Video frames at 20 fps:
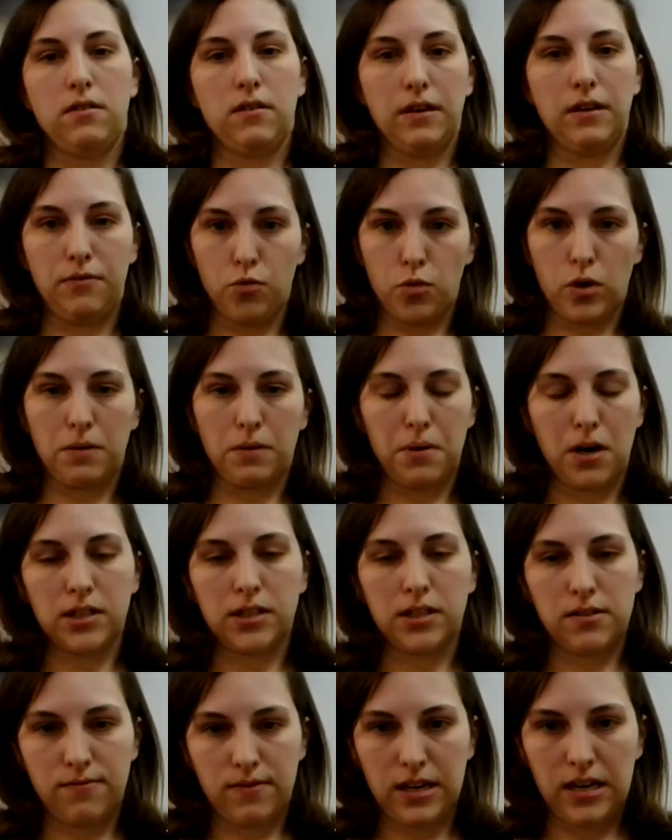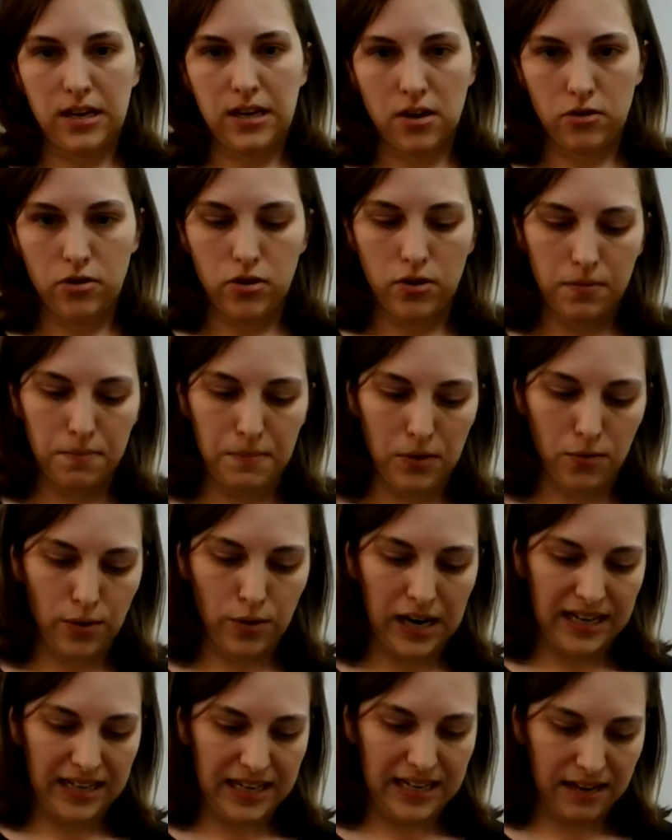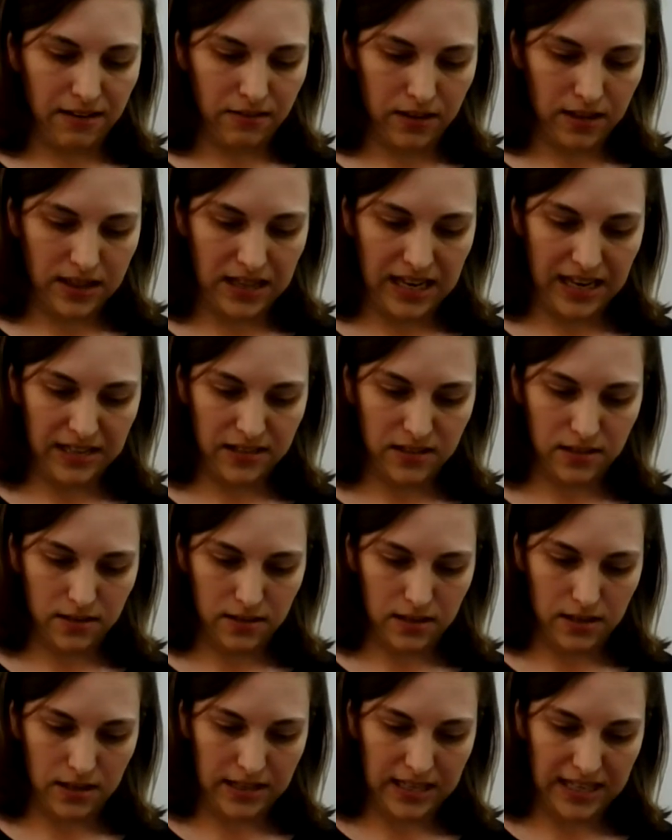If you want to pause the video, you can be writing down the things uh,